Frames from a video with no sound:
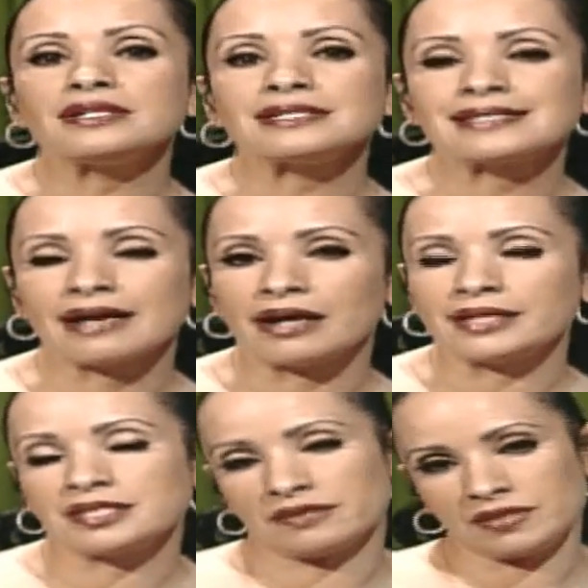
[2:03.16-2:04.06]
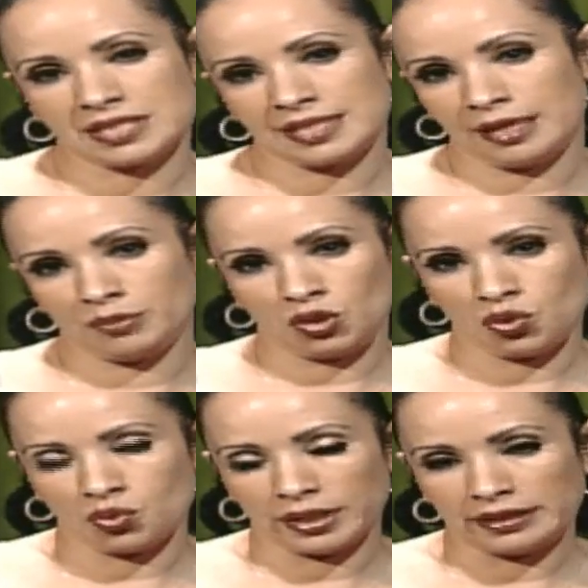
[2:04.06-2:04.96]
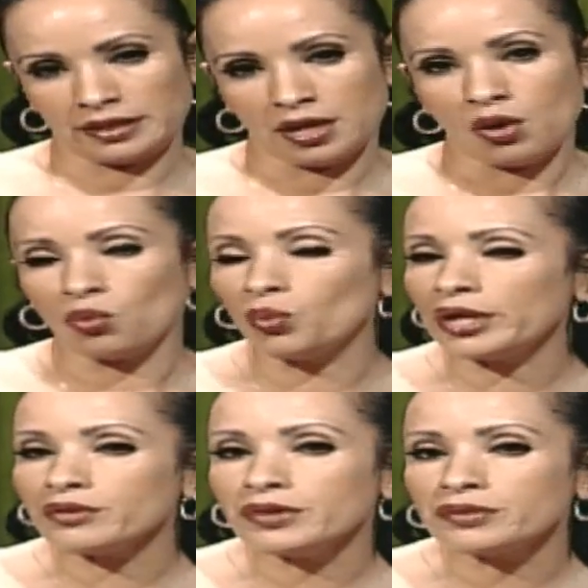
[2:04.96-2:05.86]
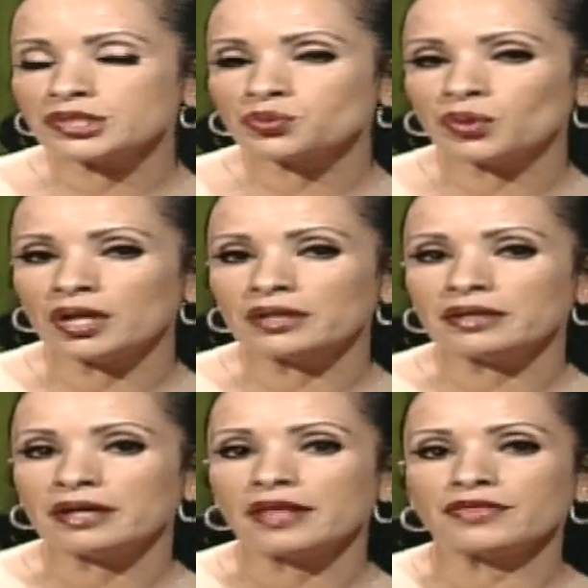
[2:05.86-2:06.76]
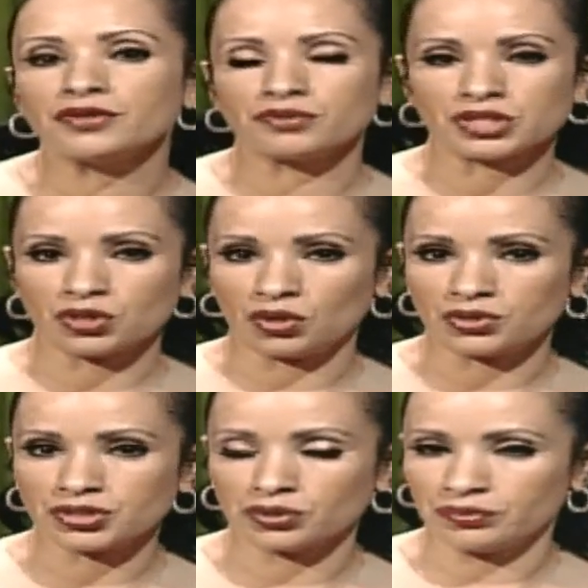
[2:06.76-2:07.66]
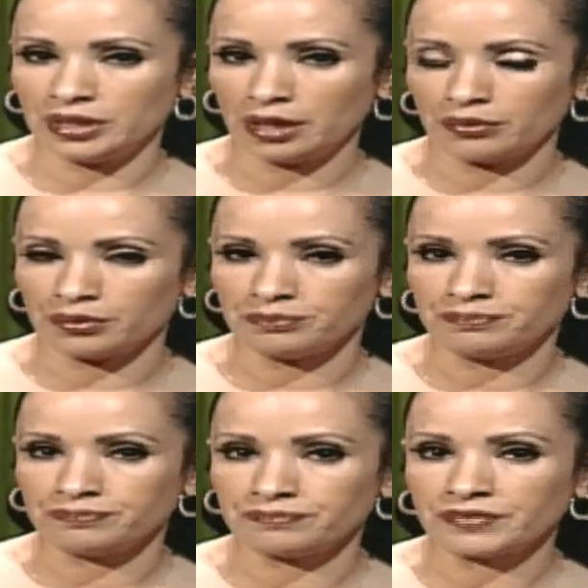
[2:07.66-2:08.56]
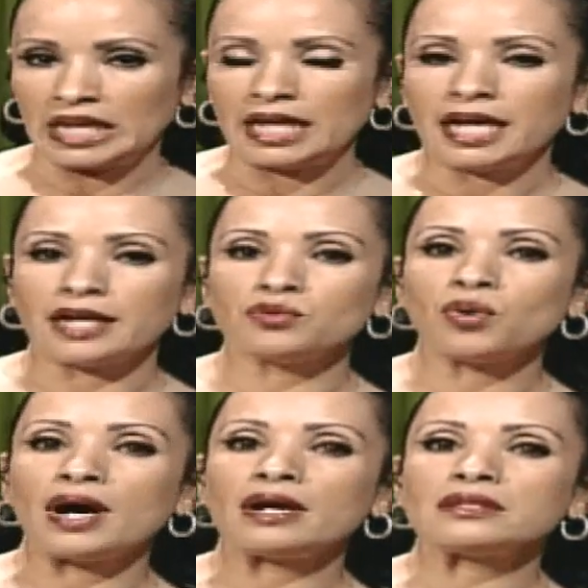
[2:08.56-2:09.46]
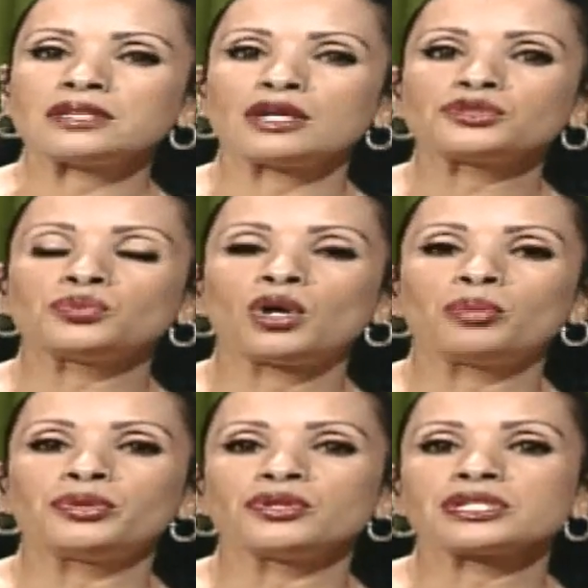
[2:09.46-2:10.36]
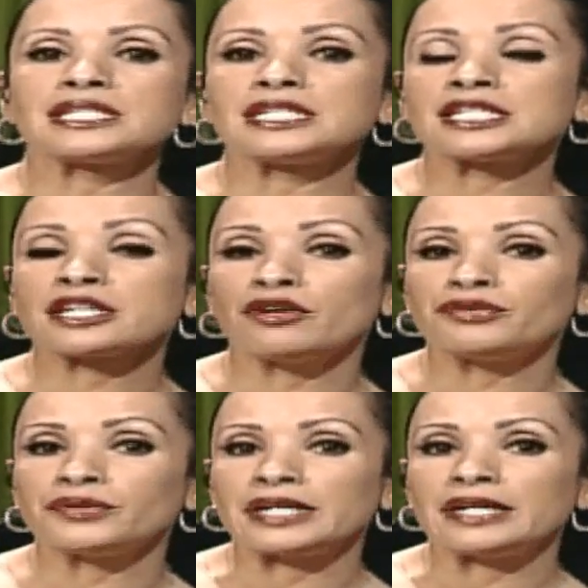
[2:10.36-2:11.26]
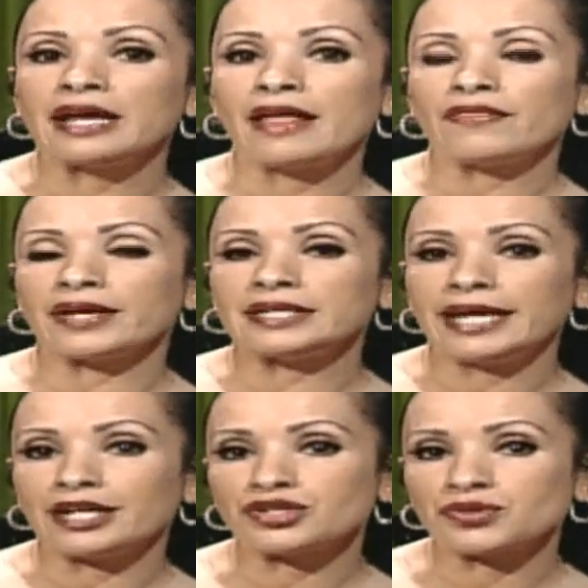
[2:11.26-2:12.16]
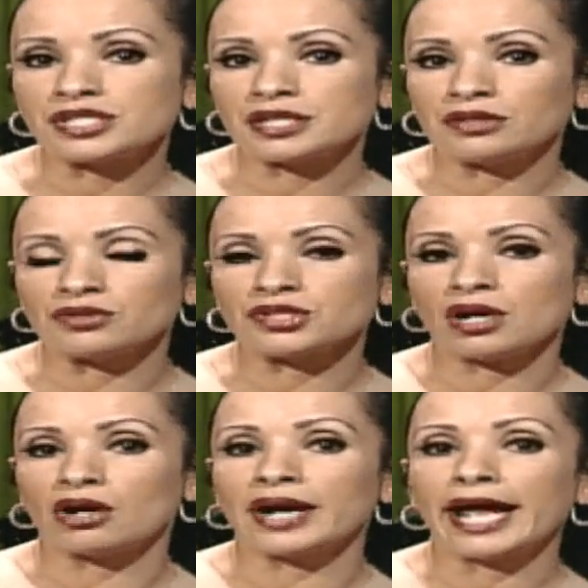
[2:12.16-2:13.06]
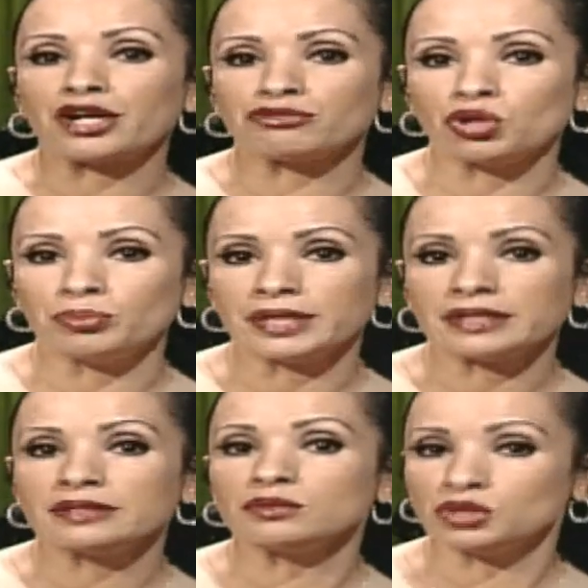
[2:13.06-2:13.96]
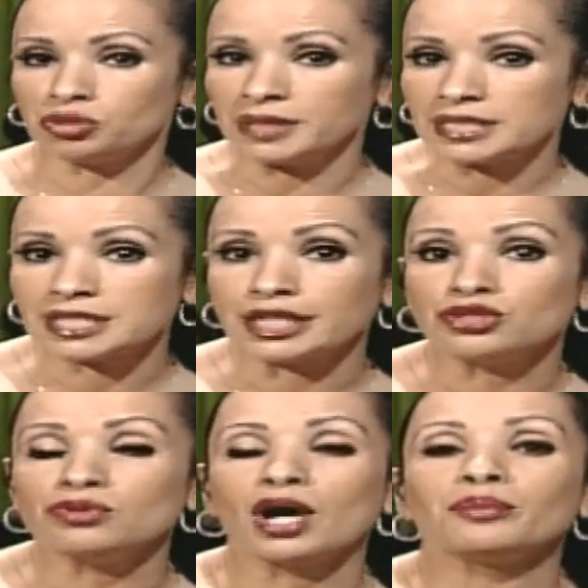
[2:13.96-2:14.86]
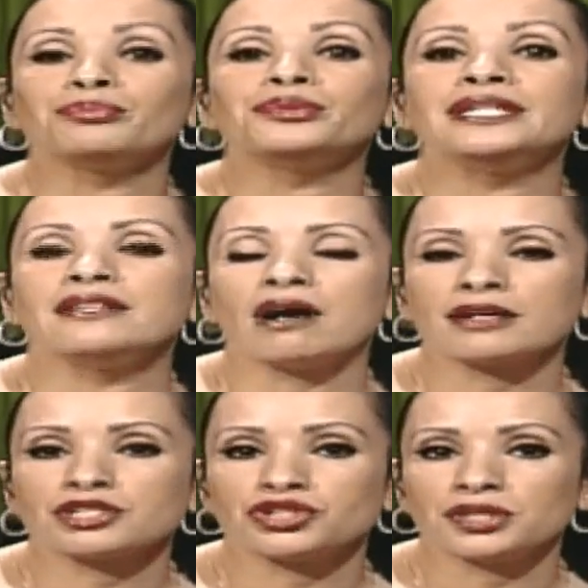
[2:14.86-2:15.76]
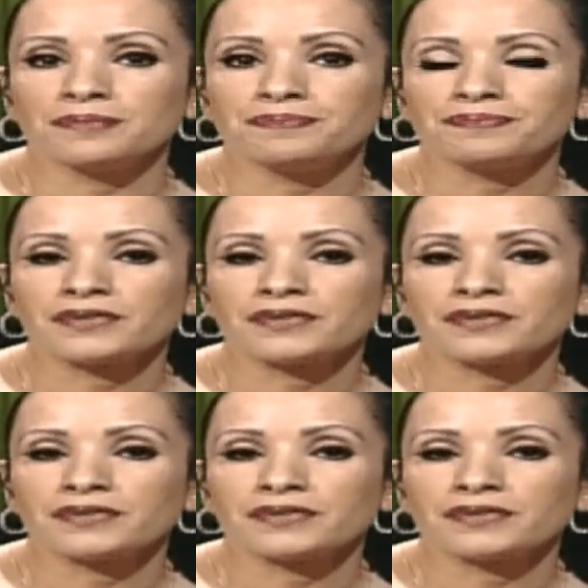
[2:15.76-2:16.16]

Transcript: sides of the same coin. Where there is one, there is also the other. And while Dr. Wahlberg's discovery that cancer cells are anaerobic, which means they do not breathe oxygen,